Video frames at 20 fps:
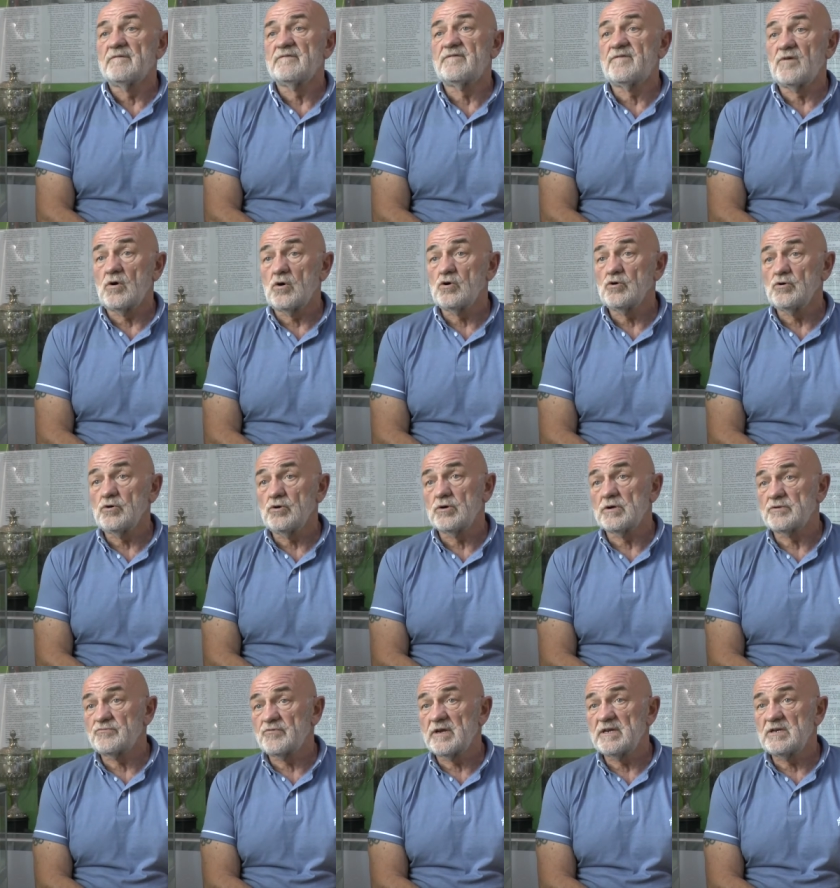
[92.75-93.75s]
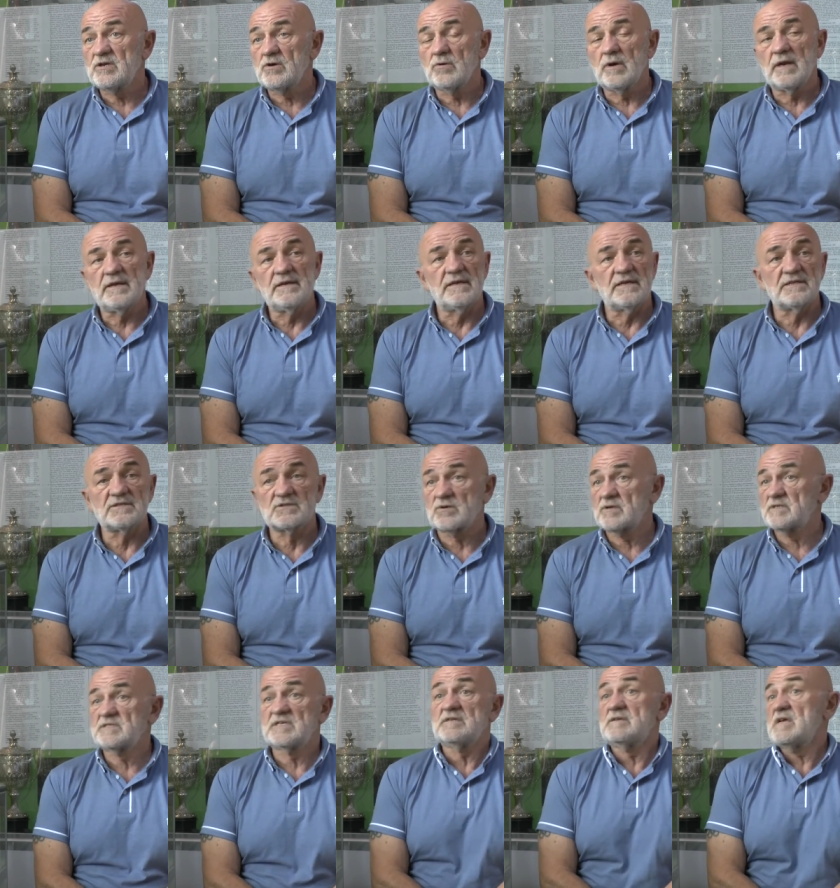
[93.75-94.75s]
for her at Radio London.
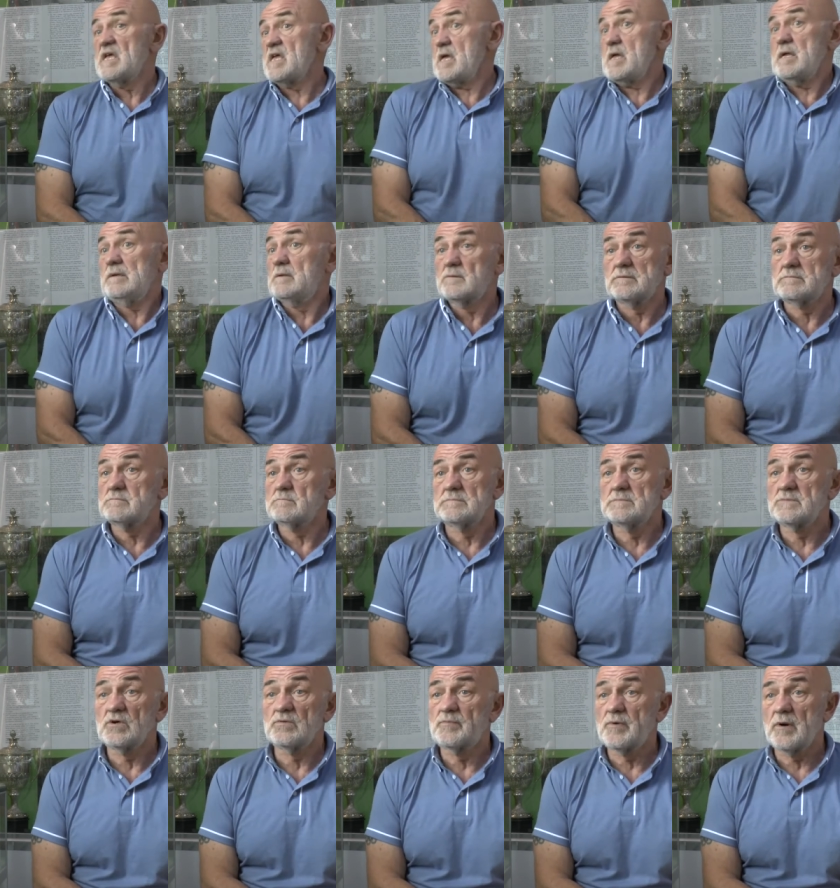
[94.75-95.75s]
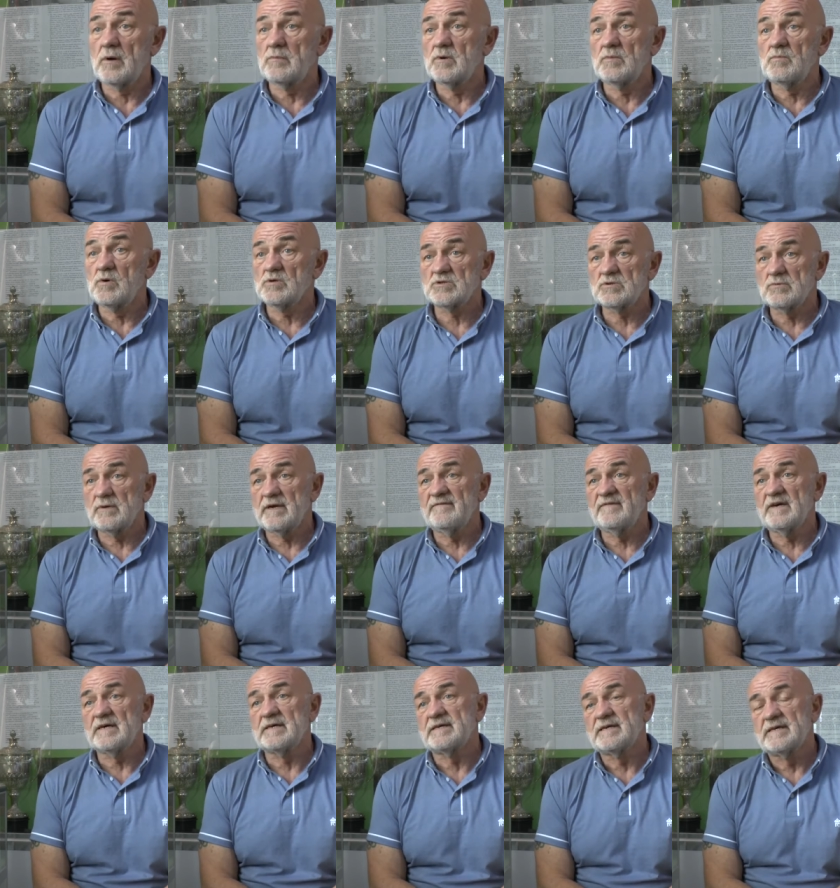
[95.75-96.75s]
So I said, yeah, no, no problem
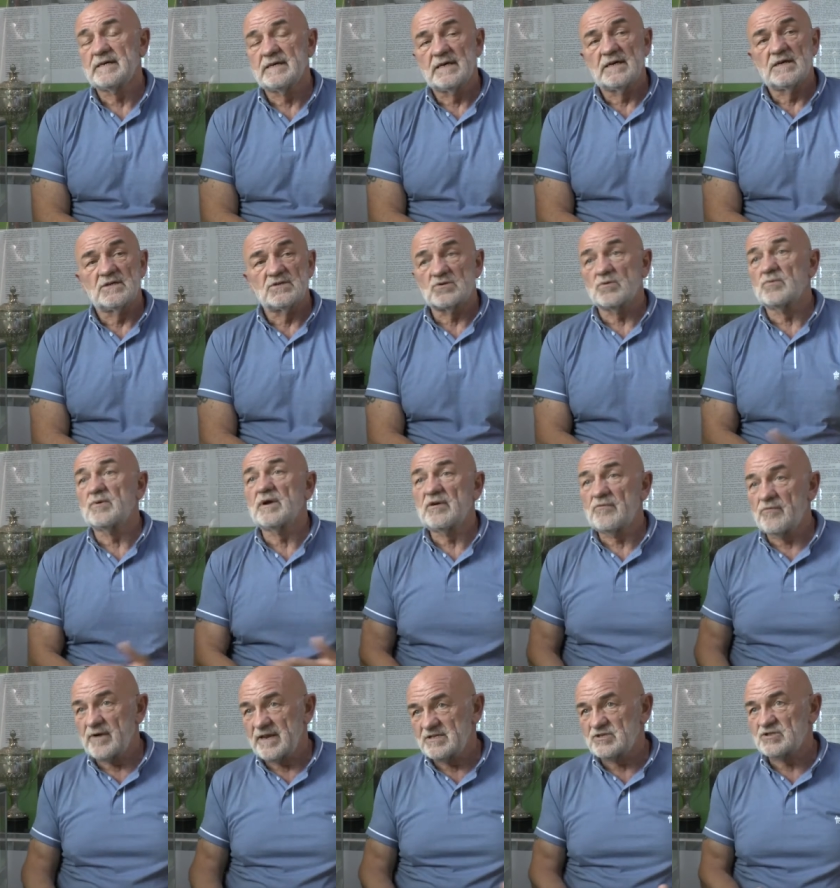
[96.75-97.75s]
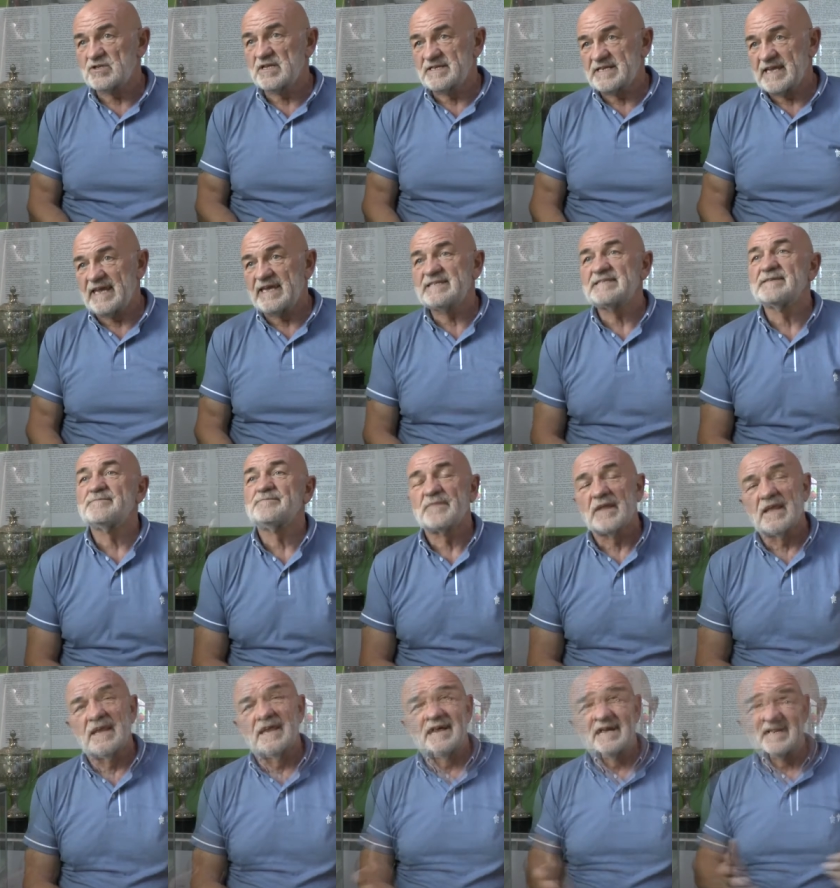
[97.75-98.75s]
whatsoever. So we arranged a date,
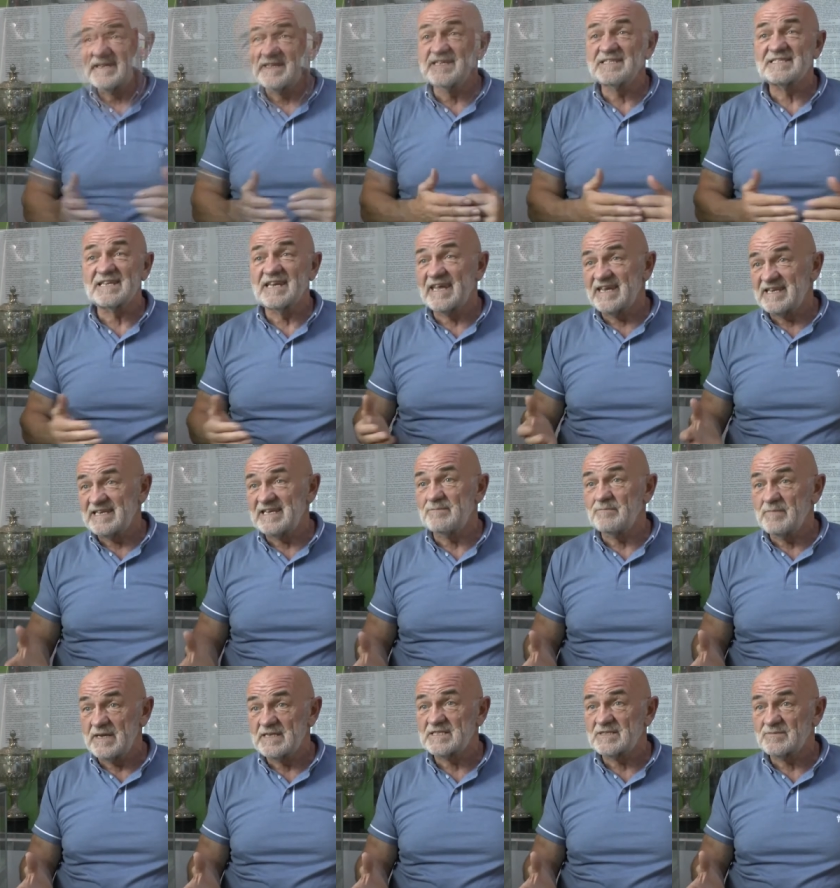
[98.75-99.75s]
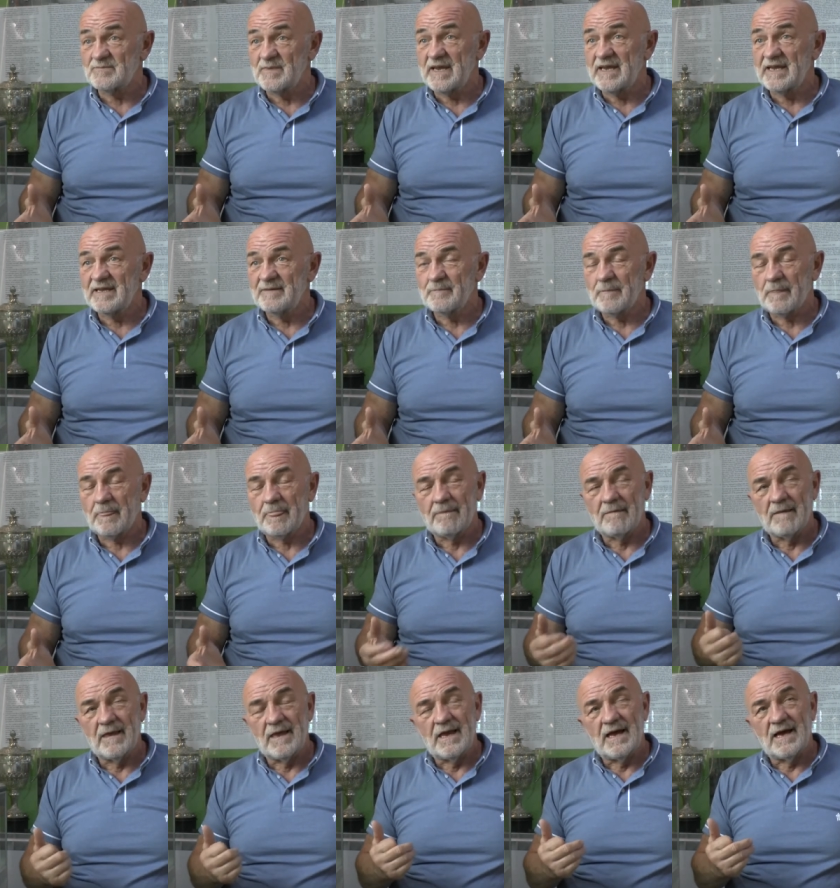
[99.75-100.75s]
and this lady meets me.
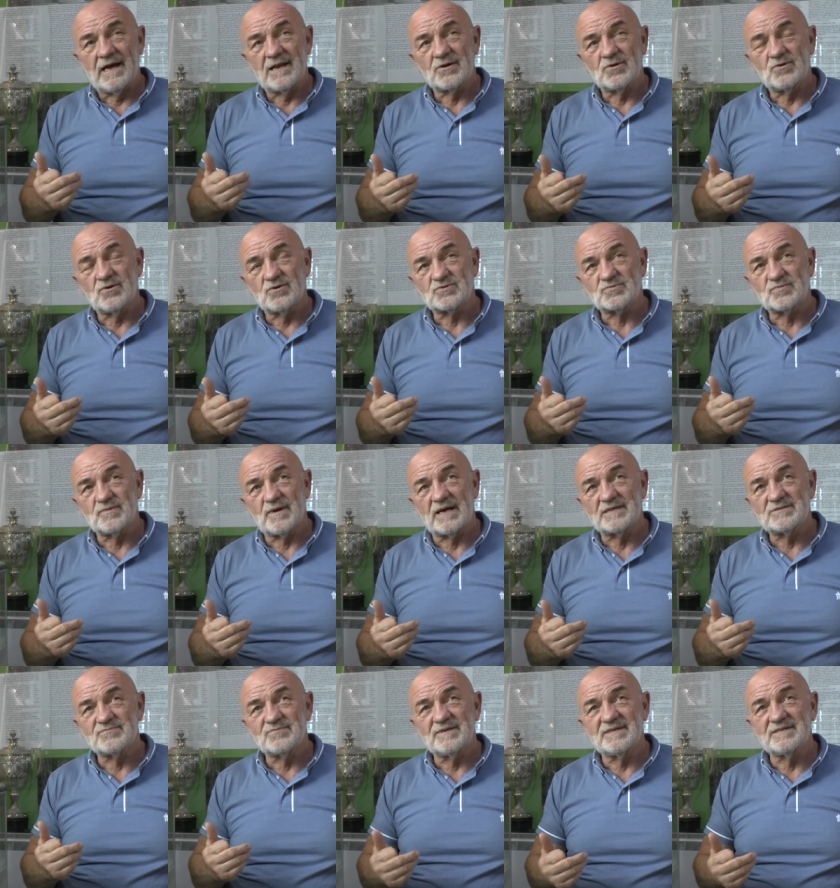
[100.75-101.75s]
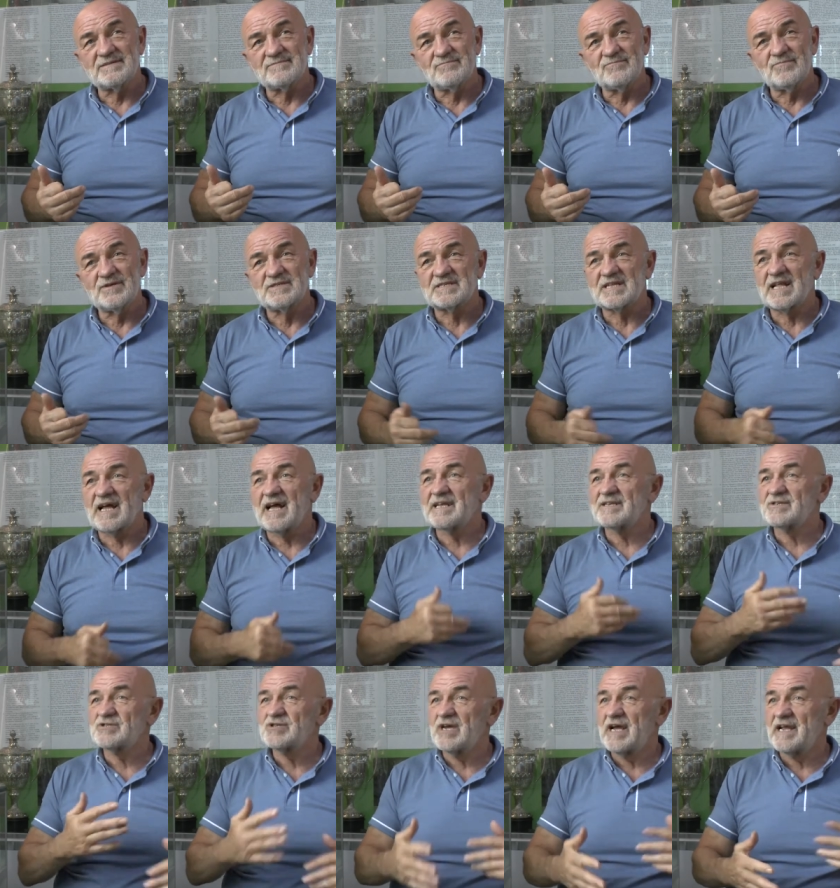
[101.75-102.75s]
And of course, as we, we
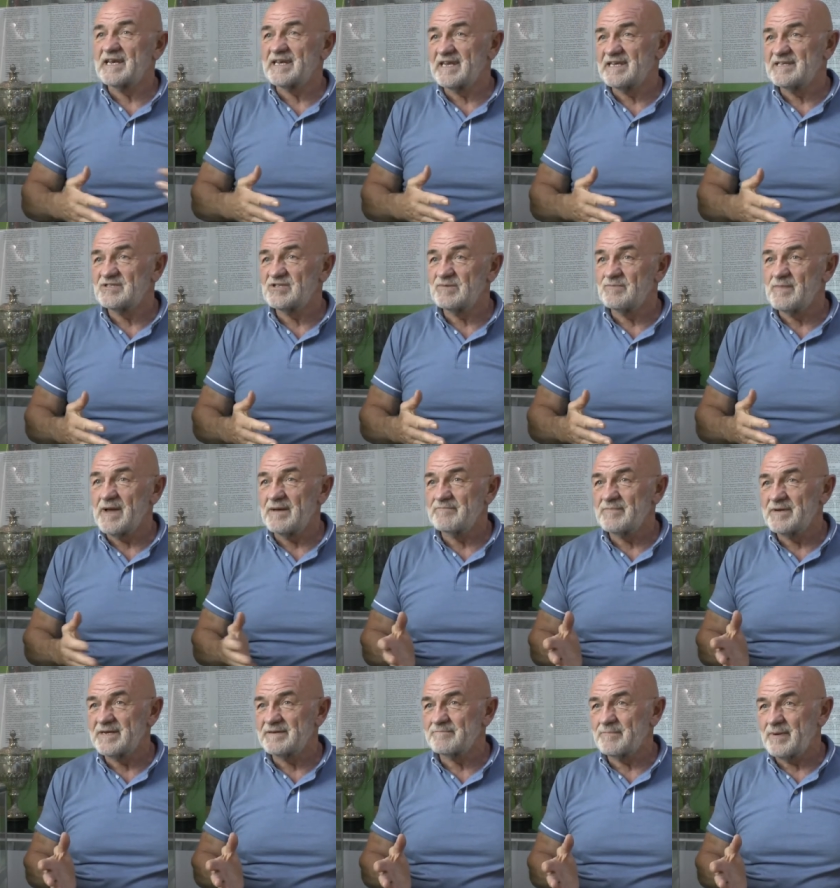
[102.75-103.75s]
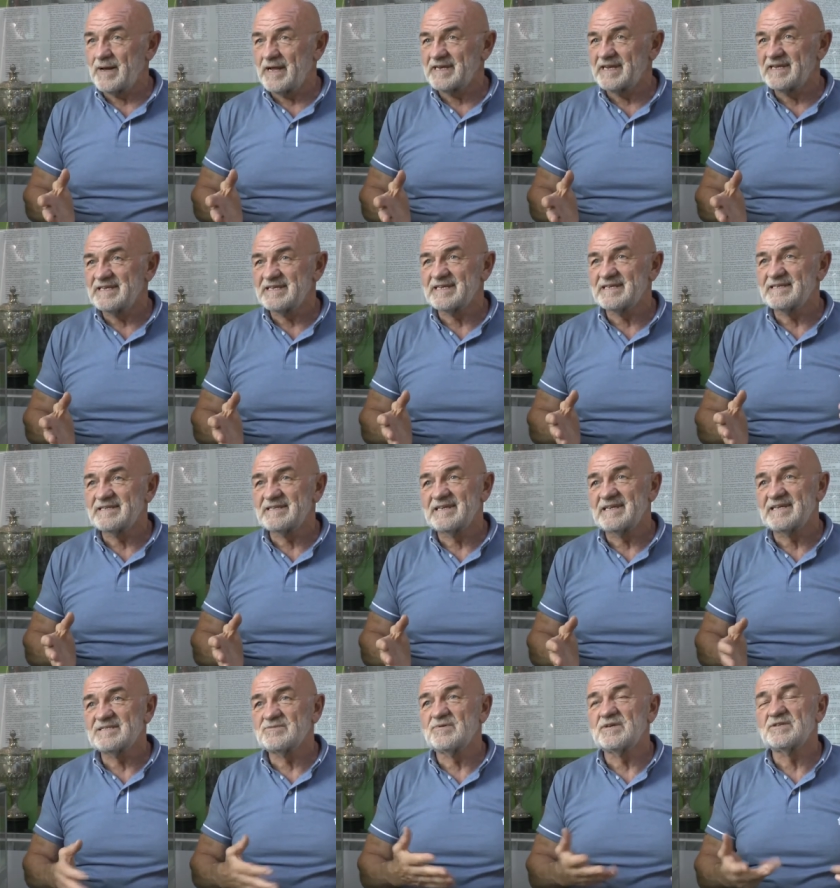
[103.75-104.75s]
start chatting, she met me at Paddington.
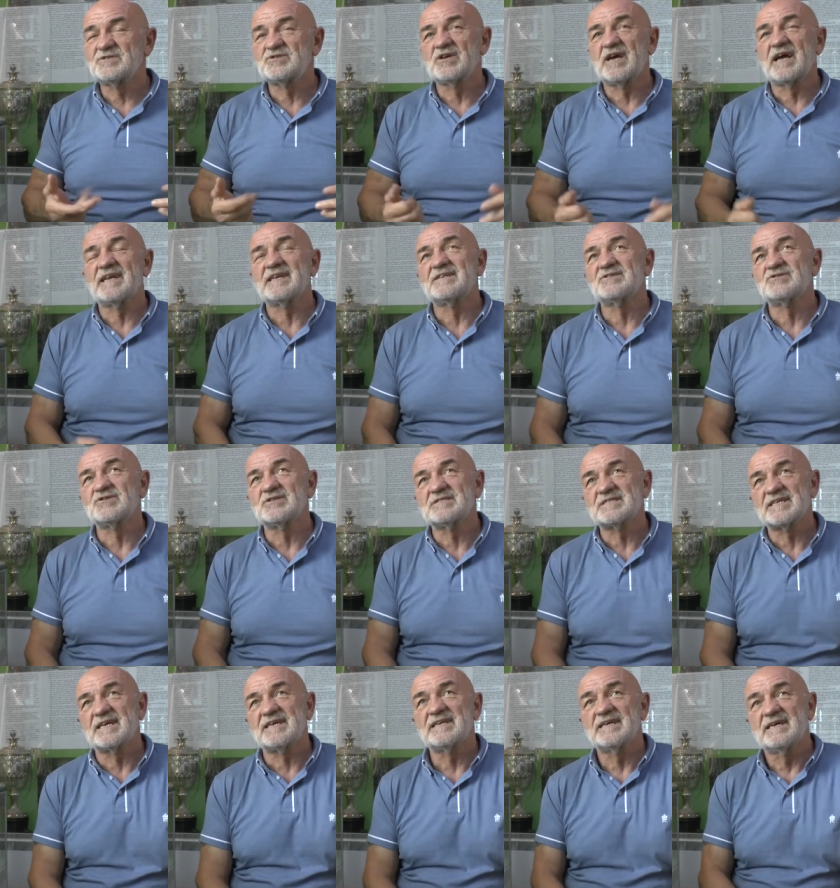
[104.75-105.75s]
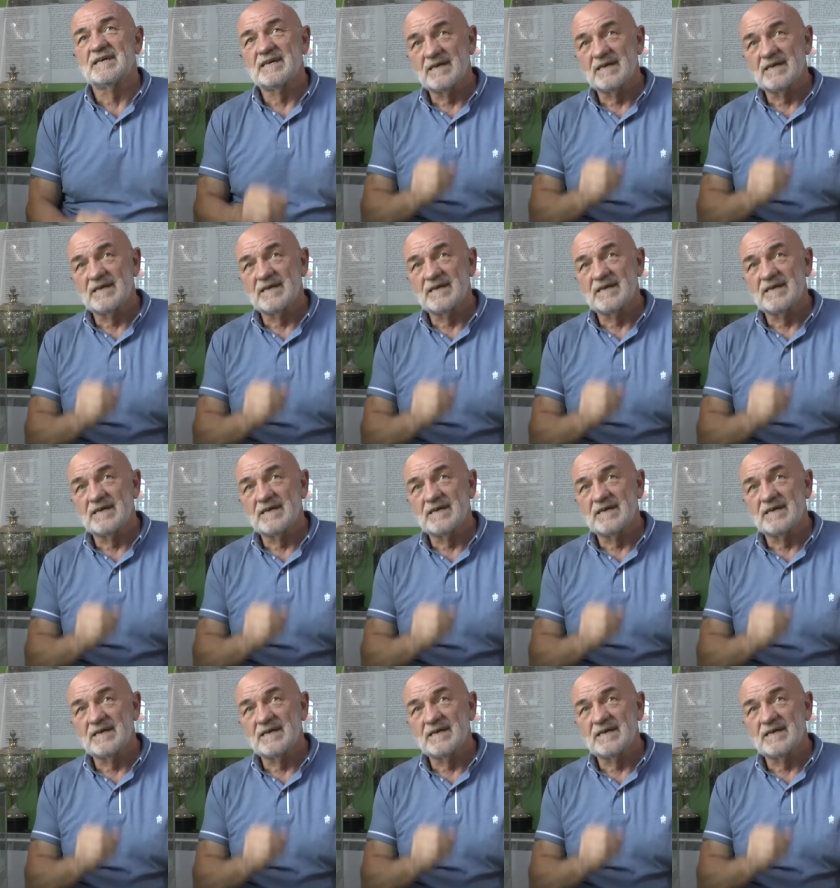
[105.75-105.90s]
As we were chatting, she said,